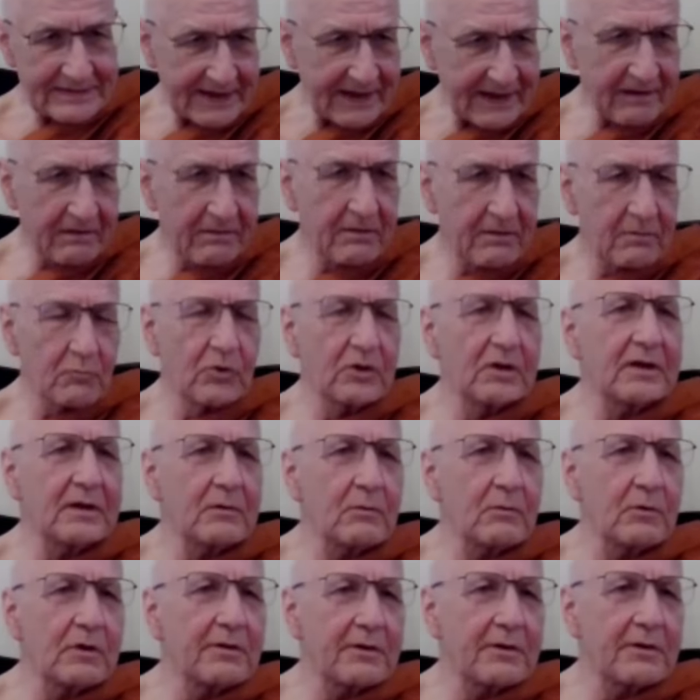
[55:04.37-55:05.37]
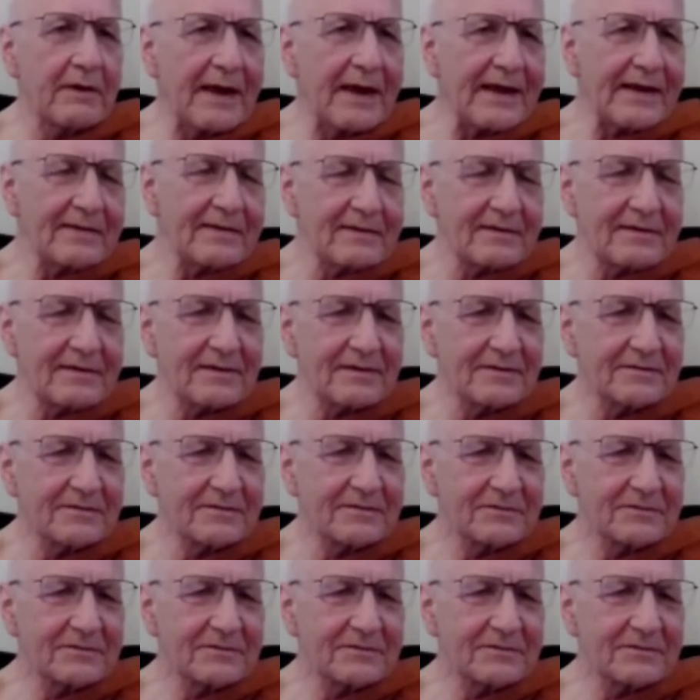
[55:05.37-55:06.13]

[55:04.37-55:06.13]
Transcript: tell them really where they're at